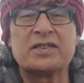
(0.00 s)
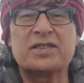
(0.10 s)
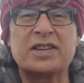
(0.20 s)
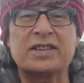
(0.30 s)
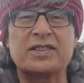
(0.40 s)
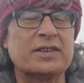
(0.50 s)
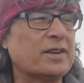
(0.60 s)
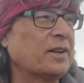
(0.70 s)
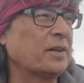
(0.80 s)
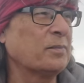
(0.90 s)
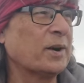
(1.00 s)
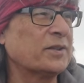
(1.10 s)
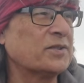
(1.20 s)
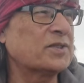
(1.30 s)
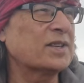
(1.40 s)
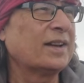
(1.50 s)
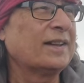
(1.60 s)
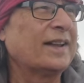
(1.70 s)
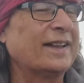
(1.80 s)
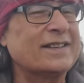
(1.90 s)
six to nine months.
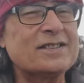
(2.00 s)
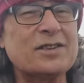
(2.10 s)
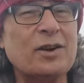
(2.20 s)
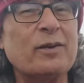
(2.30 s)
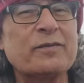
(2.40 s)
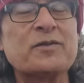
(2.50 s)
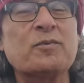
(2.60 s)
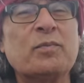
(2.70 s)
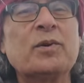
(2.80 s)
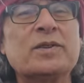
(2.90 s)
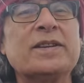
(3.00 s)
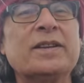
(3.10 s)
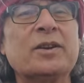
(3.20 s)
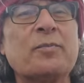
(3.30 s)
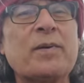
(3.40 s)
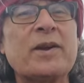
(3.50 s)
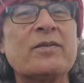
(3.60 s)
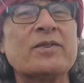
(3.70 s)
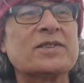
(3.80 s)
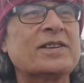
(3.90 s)
It doesn't often put in an
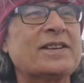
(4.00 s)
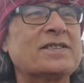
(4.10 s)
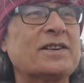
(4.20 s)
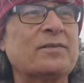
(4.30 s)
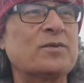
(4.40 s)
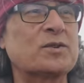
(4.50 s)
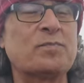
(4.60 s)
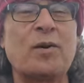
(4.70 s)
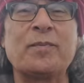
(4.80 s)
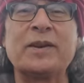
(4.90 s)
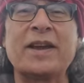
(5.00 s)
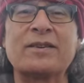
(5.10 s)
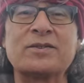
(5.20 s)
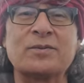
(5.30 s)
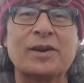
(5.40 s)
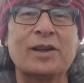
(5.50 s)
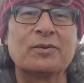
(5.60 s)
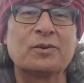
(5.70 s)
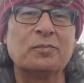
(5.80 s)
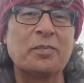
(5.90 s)
appearance unless I'm just popping down to a
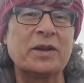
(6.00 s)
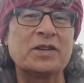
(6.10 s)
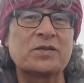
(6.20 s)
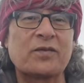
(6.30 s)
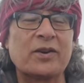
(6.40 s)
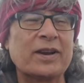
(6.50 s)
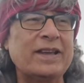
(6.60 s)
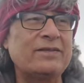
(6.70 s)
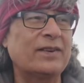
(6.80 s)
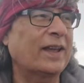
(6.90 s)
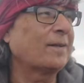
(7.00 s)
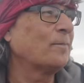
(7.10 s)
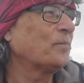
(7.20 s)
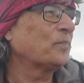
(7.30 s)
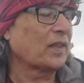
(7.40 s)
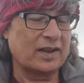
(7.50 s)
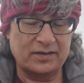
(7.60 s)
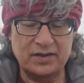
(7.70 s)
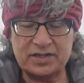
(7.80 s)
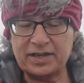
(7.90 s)
local beach for an evening.
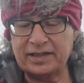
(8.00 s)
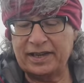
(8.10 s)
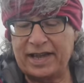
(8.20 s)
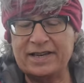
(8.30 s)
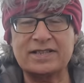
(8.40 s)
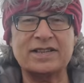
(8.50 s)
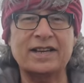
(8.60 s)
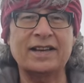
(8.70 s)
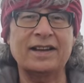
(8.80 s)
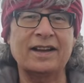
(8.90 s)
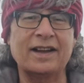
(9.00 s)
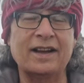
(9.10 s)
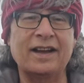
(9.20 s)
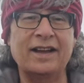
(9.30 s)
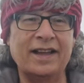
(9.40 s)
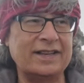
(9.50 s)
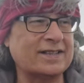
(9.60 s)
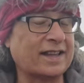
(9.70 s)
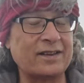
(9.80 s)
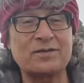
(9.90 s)
This little lens here, uh,
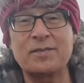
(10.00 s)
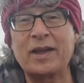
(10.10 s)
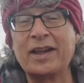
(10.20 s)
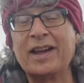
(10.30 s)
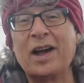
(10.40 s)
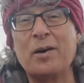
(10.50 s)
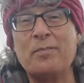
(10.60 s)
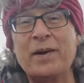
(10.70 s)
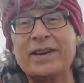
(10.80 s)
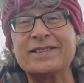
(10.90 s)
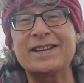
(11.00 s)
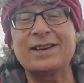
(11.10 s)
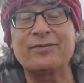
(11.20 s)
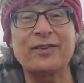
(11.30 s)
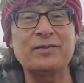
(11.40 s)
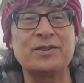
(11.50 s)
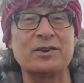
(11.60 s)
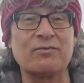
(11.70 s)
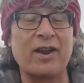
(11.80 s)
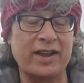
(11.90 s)
it gives me a better
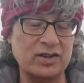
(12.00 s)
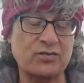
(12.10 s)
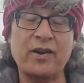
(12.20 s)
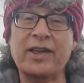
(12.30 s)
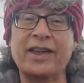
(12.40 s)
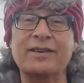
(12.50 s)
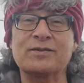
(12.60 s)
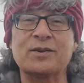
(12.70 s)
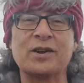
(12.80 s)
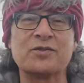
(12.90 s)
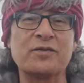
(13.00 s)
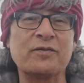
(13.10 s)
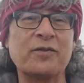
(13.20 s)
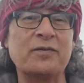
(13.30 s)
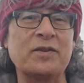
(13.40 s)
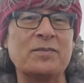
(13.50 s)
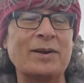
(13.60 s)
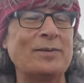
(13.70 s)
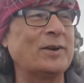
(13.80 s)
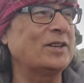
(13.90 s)
telephoto range running out to 150
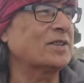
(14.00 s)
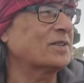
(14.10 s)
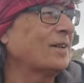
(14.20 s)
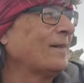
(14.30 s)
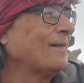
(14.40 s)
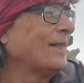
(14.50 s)
millimeters.